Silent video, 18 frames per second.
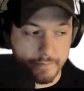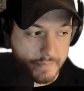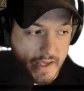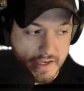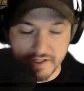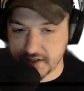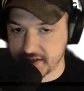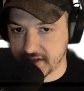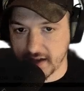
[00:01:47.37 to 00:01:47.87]

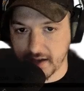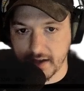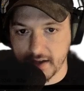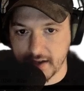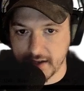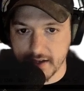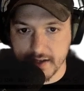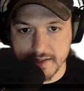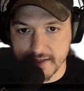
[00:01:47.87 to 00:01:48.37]
It's just
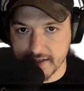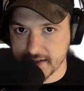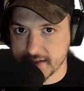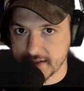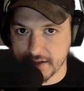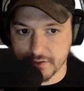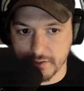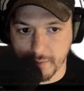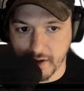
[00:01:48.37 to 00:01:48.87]
it's an
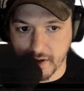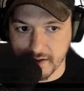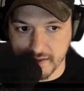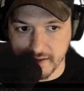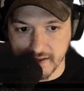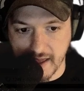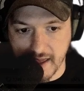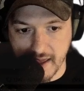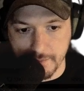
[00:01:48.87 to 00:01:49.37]
essential part of
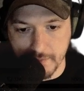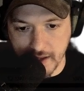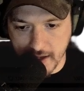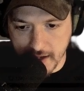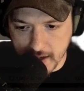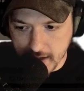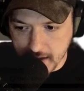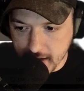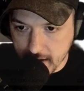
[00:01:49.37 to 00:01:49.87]
the game.
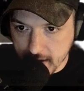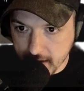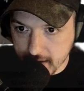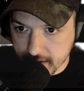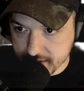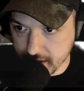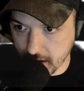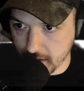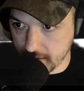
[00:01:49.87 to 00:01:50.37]

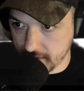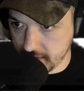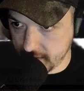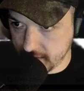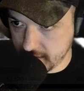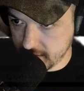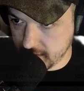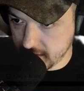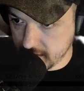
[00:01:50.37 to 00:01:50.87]
So
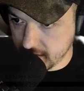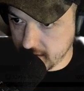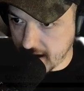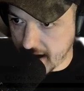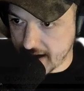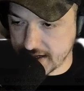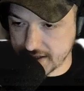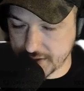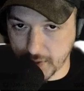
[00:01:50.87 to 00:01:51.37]

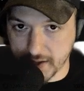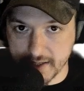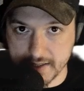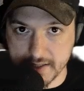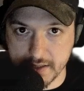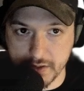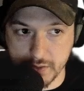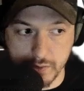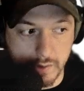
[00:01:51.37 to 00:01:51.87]
I just wanted
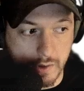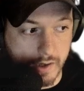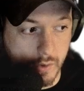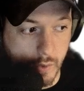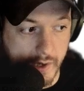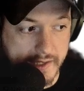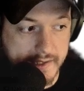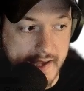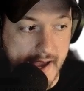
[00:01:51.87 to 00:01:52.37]
to do a
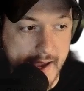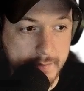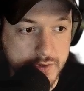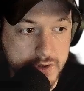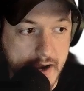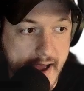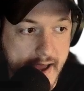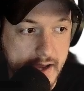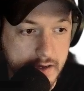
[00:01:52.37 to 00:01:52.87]
quick time
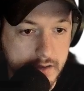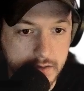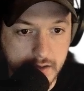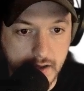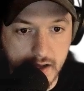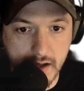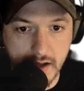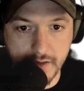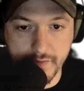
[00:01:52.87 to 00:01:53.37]
trial
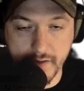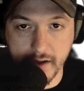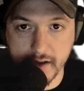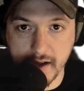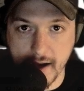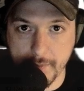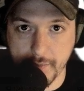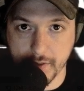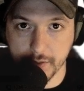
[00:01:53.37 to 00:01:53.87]
of a
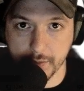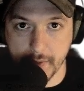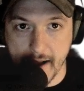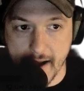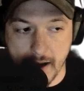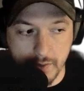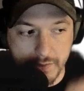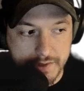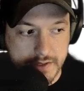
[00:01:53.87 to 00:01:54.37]
couple
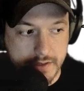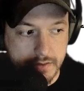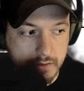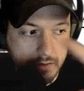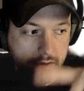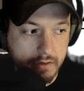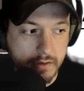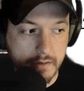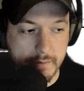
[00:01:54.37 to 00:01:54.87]
rounds,
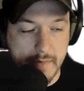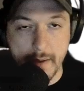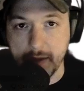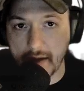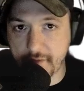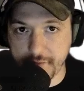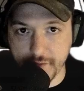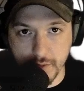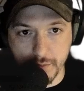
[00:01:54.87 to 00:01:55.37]

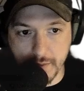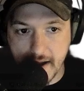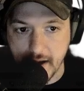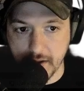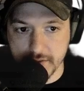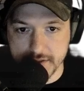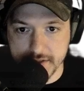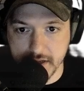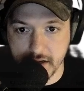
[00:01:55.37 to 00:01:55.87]
maybe a few
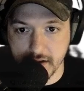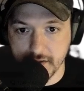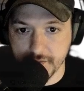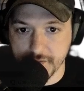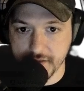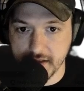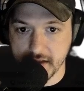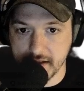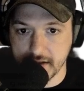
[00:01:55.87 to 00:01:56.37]
rounds
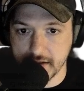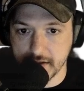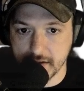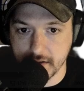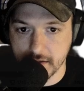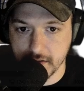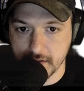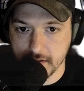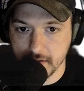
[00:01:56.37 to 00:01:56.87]
of the
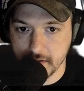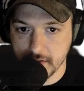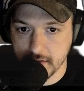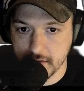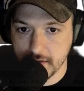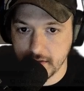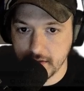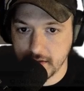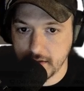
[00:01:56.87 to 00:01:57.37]

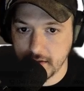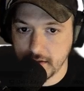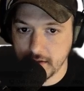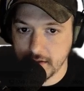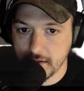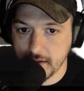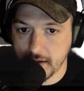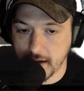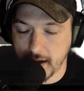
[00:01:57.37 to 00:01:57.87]

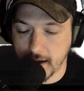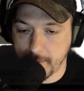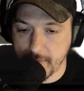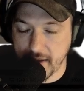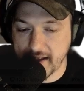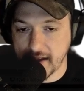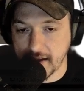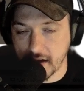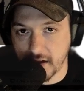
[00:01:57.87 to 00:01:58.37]

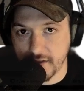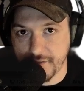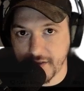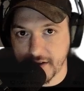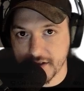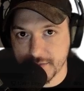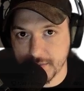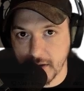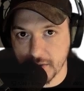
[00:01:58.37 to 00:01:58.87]
making
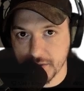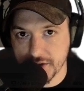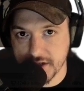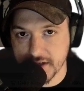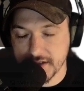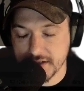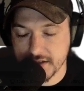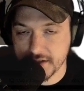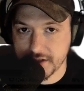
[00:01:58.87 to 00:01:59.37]
unfinished
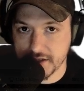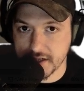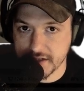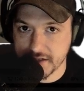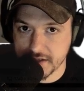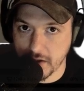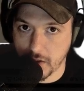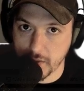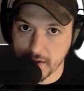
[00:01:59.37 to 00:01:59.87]
potions,
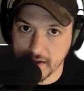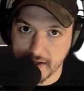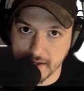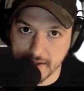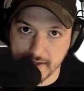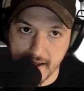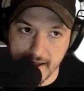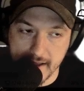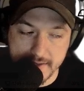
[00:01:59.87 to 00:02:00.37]
just so we
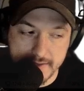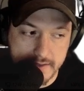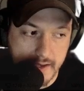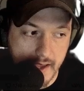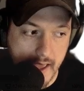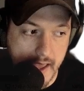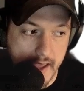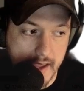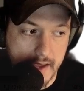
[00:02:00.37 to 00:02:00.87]
could get
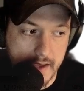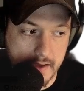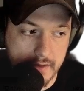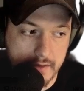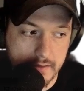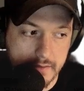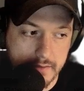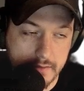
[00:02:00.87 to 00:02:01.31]
an